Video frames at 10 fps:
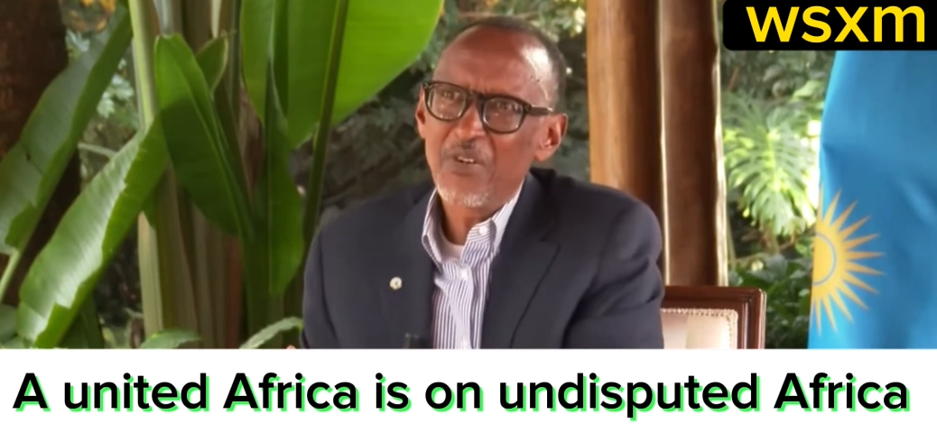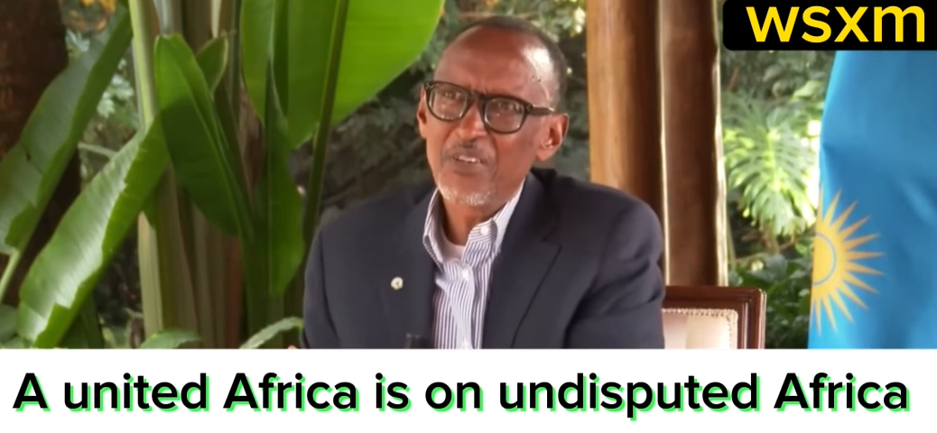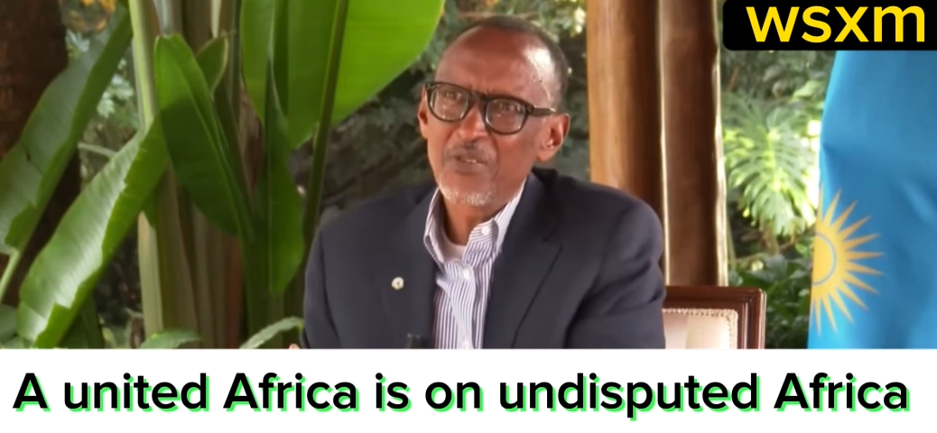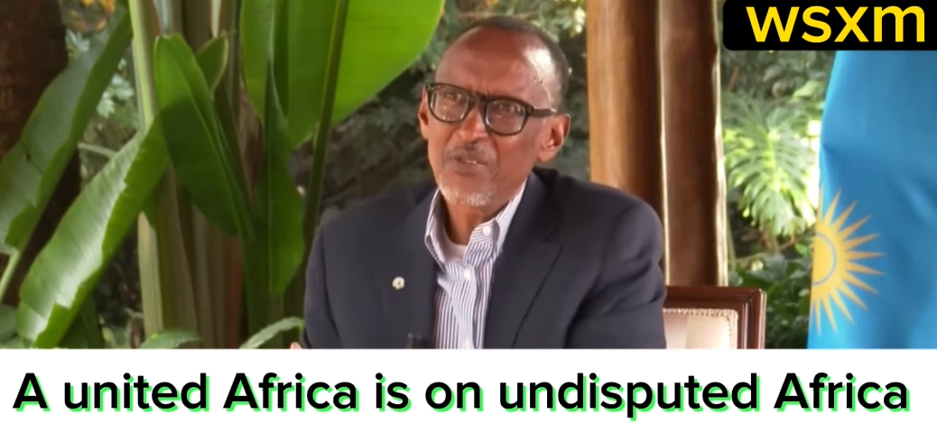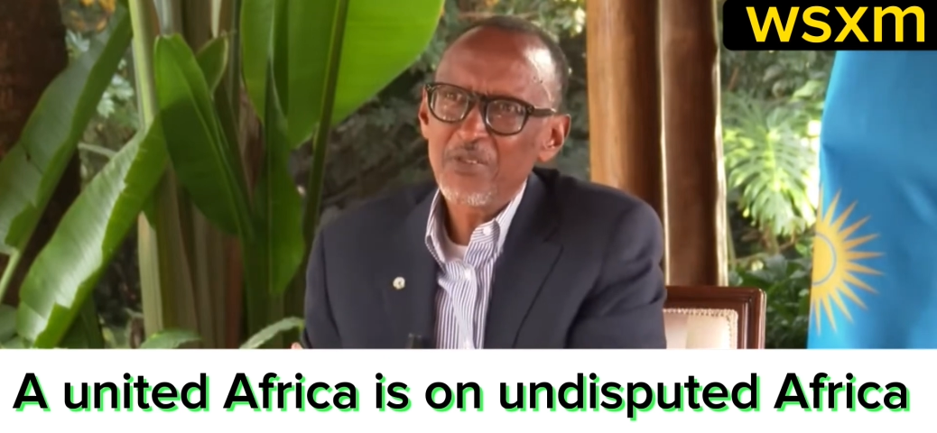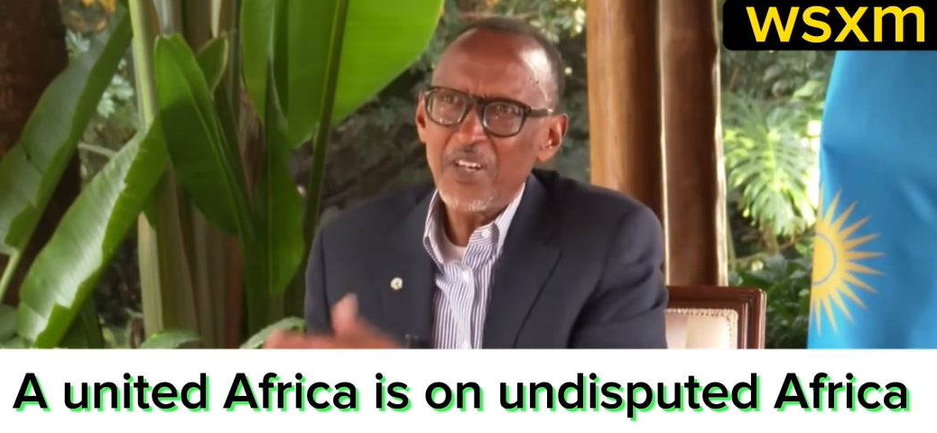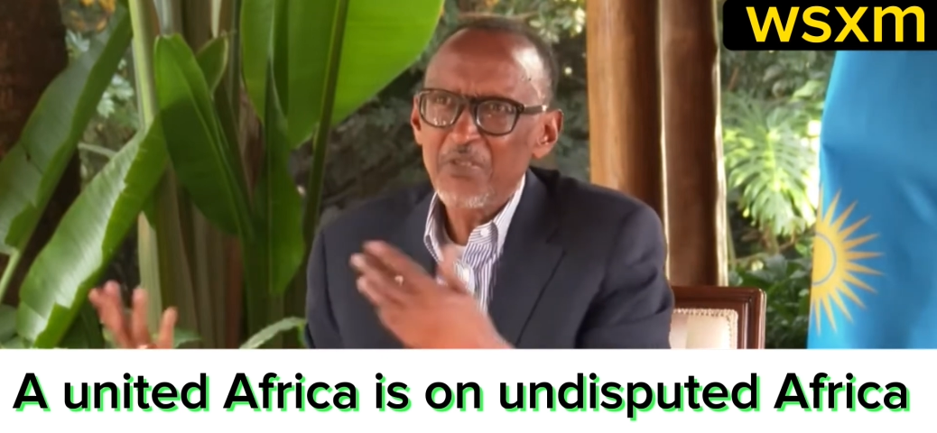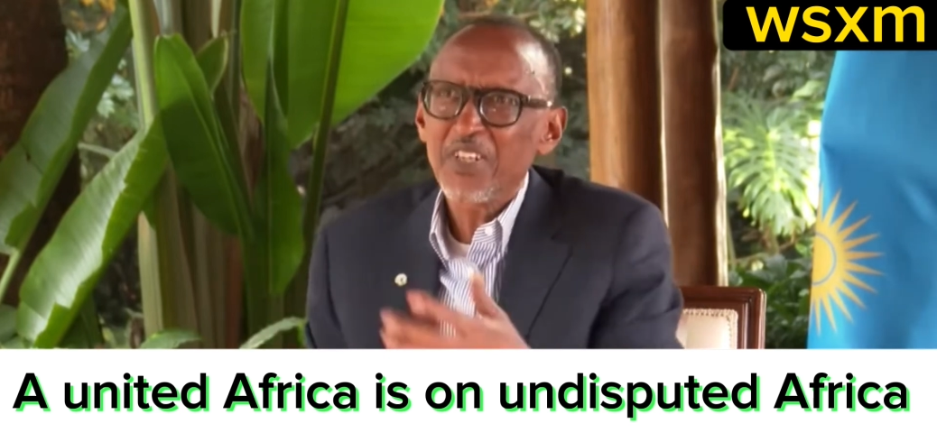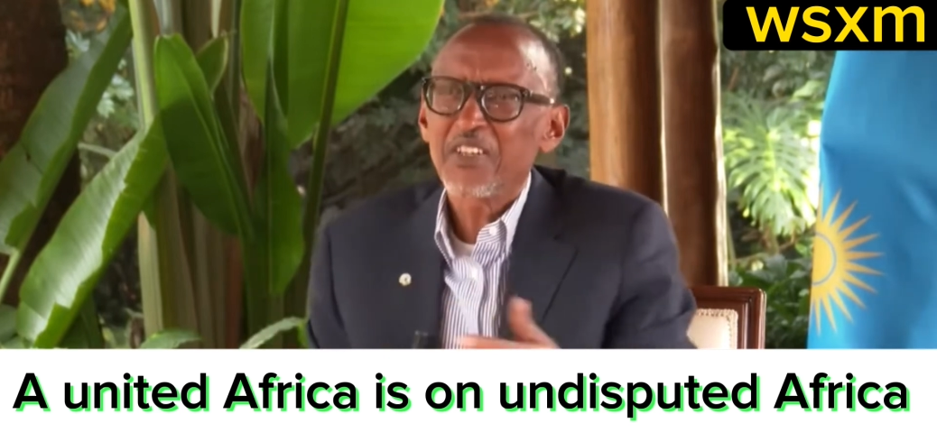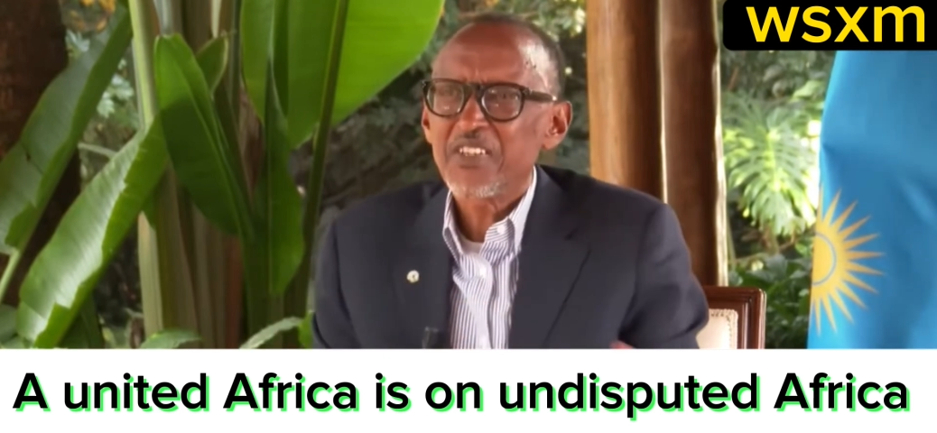one also, I
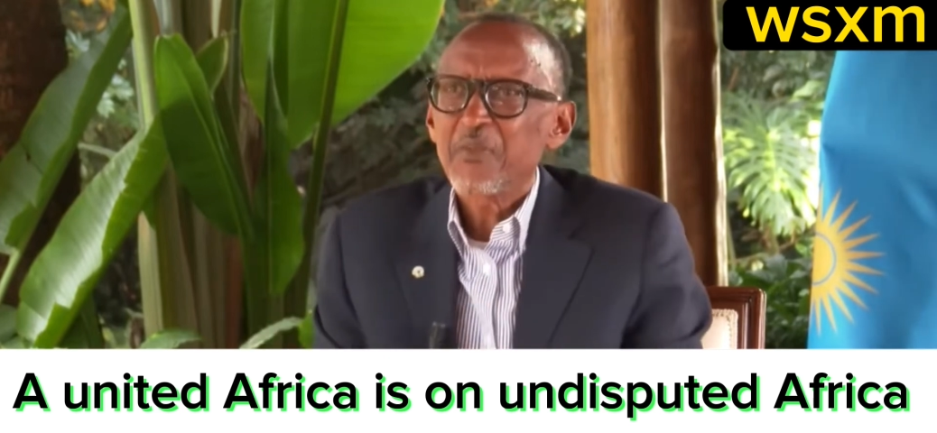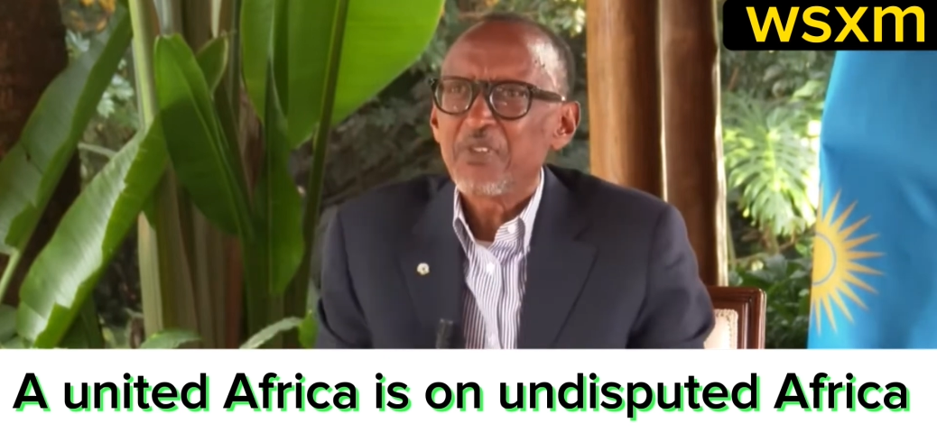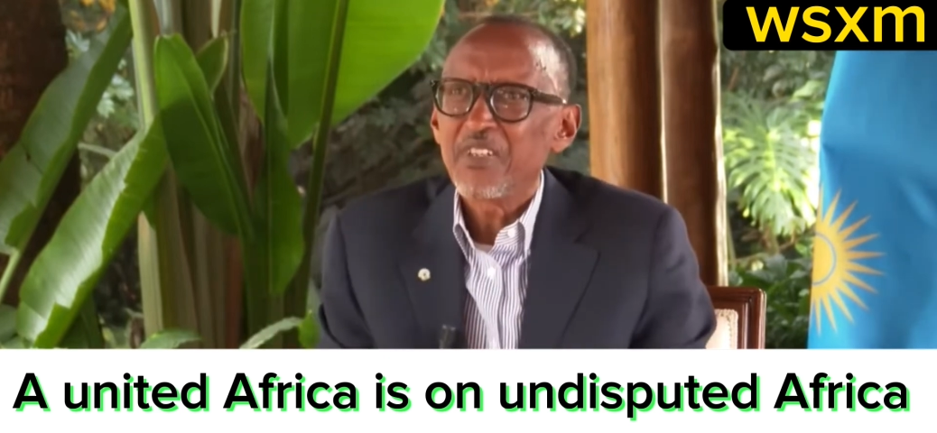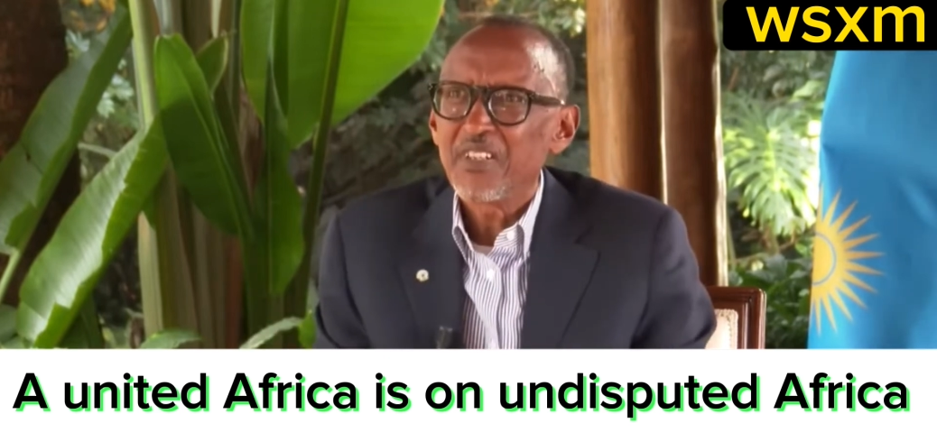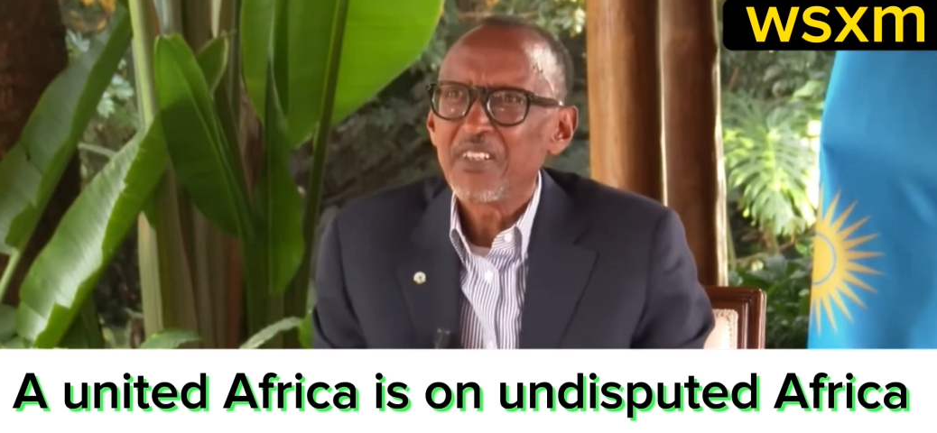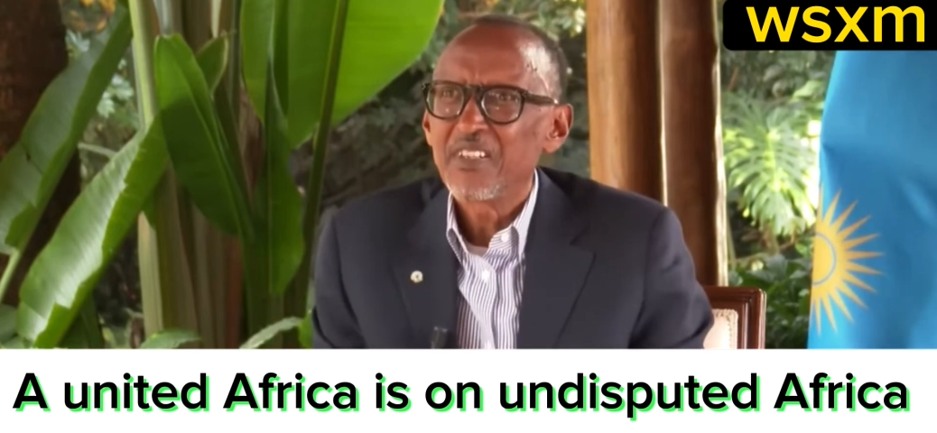would accept it.